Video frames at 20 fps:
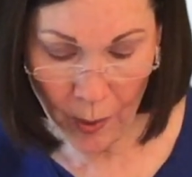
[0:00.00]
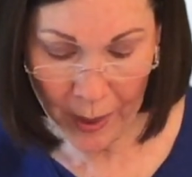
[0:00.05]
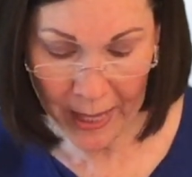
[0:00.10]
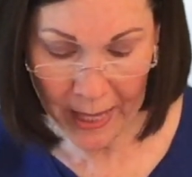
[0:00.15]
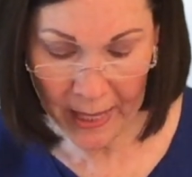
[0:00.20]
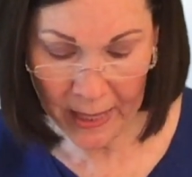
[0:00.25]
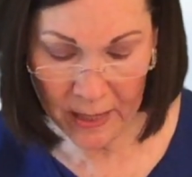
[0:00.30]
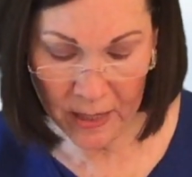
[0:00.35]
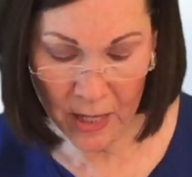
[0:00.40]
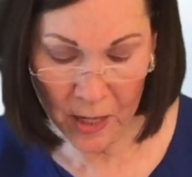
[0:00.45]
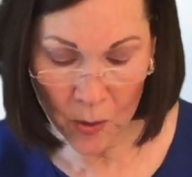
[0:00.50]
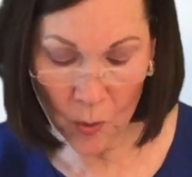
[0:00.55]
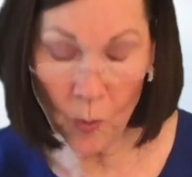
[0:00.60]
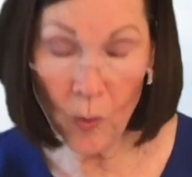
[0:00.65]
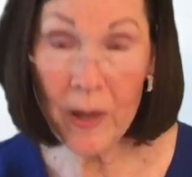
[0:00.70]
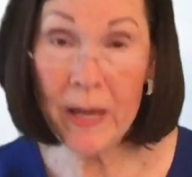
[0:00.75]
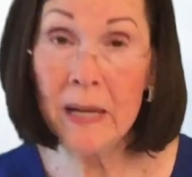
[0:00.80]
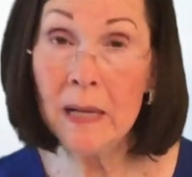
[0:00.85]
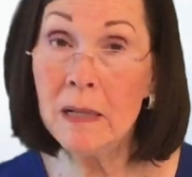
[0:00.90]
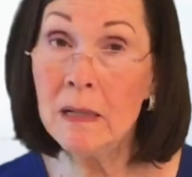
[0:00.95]
When
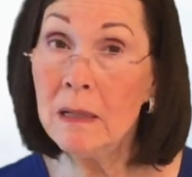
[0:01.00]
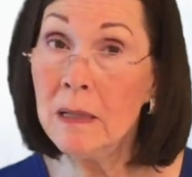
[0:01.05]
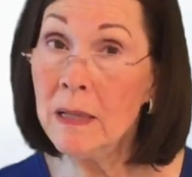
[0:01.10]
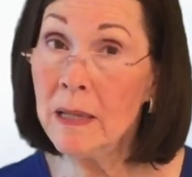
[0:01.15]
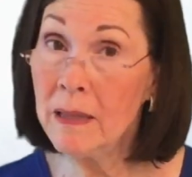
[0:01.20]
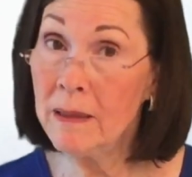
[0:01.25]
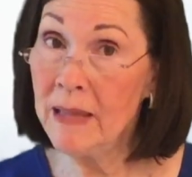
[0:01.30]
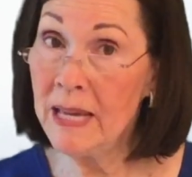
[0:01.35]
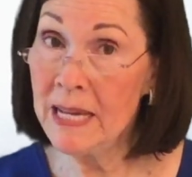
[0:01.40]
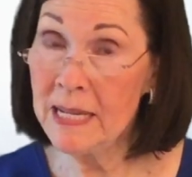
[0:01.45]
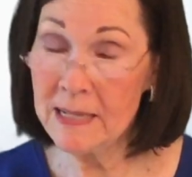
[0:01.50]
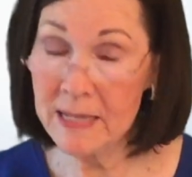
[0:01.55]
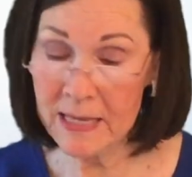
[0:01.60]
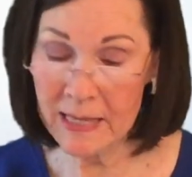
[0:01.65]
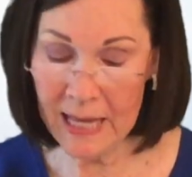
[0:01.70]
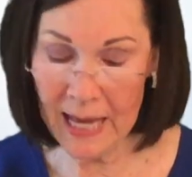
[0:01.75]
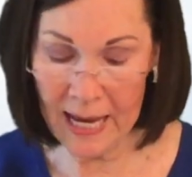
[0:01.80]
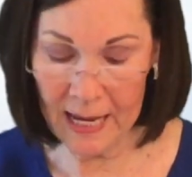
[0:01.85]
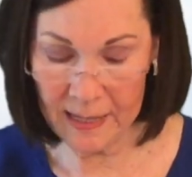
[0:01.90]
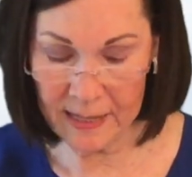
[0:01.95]
will these
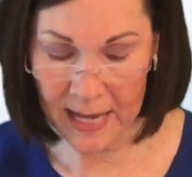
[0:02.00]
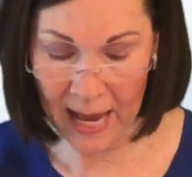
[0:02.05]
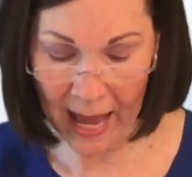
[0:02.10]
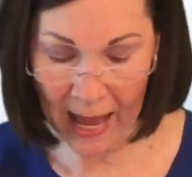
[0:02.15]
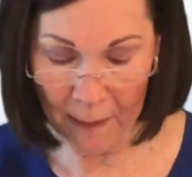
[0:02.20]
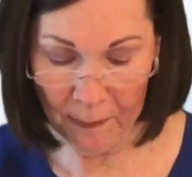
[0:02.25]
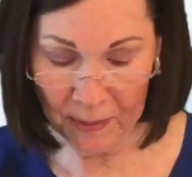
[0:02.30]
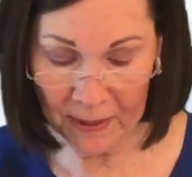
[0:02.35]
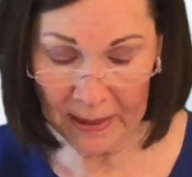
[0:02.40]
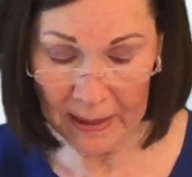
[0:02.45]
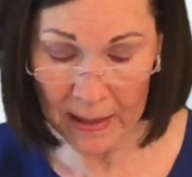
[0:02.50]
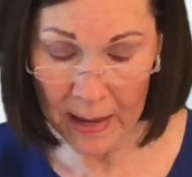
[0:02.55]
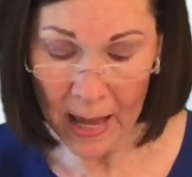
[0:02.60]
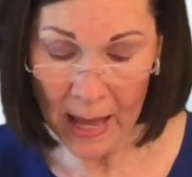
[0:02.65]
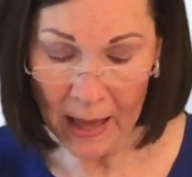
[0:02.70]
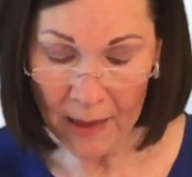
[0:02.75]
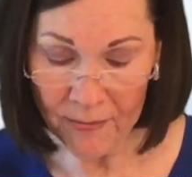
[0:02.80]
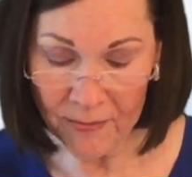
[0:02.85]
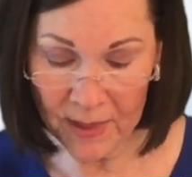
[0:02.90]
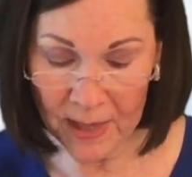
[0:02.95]
things happen?
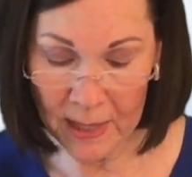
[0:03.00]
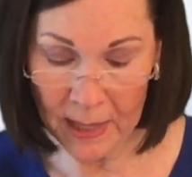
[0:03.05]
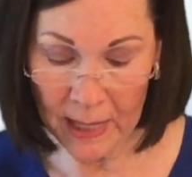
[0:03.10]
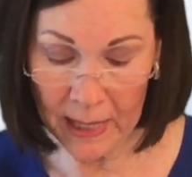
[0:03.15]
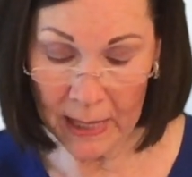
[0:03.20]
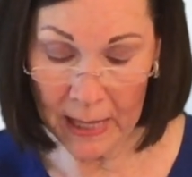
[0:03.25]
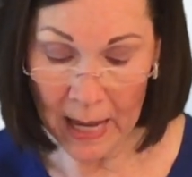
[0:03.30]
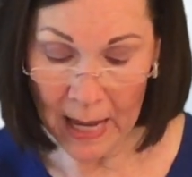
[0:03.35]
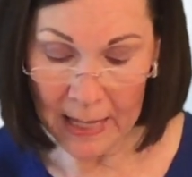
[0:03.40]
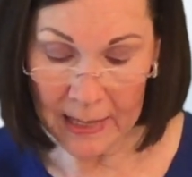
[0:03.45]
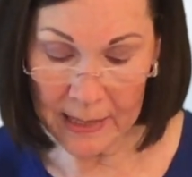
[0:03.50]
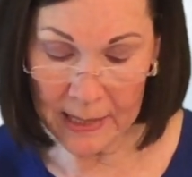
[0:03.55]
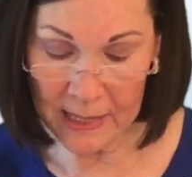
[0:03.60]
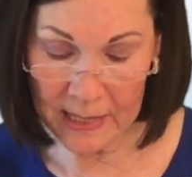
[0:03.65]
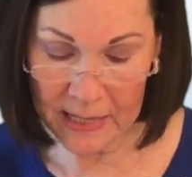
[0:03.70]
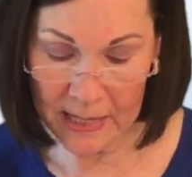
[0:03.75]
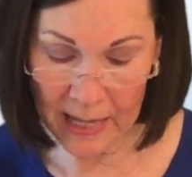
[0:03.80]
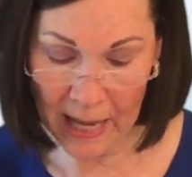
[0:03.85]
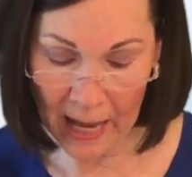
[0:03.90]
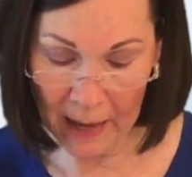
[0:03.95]
The
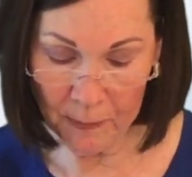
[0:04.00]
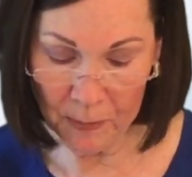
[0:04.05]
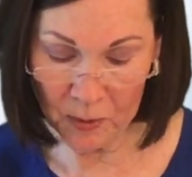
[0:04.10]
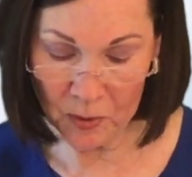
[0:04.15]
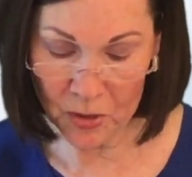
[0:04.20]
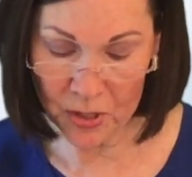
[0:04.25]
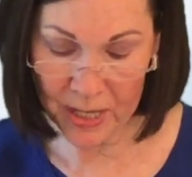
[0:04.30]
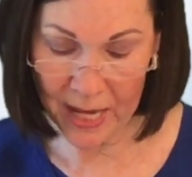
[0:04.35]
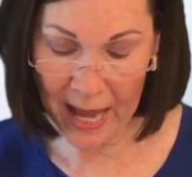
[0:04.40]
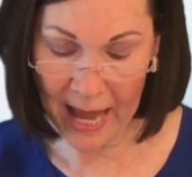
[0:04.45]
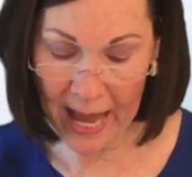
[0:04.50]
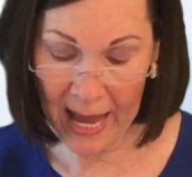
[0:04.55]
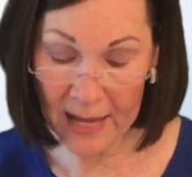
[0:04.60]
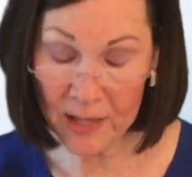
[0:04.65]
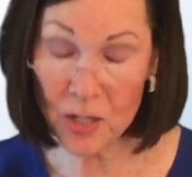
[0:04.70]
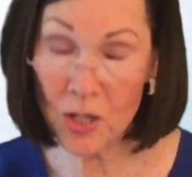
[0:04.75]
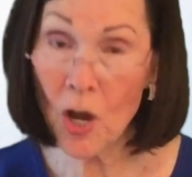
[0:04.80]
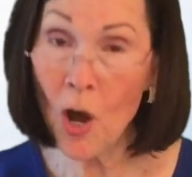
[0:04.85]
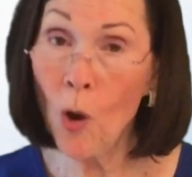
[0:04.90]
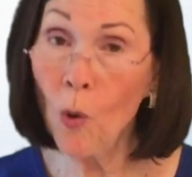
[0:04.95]
disciples
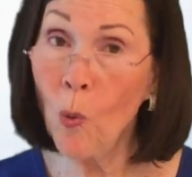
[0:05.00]
asked.